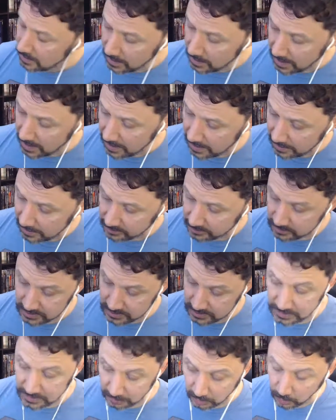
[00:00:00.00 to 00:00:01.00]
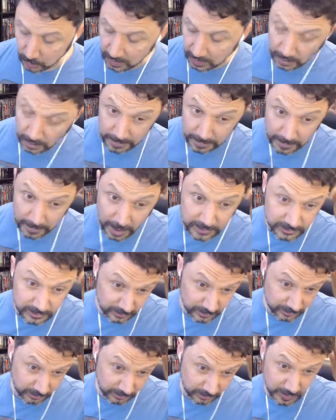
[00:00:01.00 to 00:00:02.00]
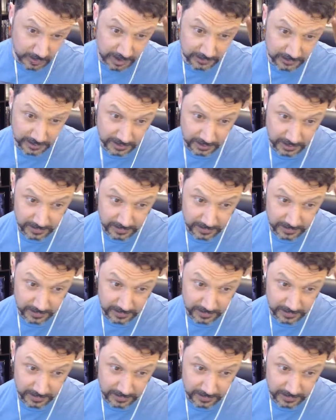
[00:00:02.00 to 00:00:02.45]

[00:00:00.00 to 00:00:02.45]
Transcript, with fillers: Uh, there's a similar one on monsters as well too.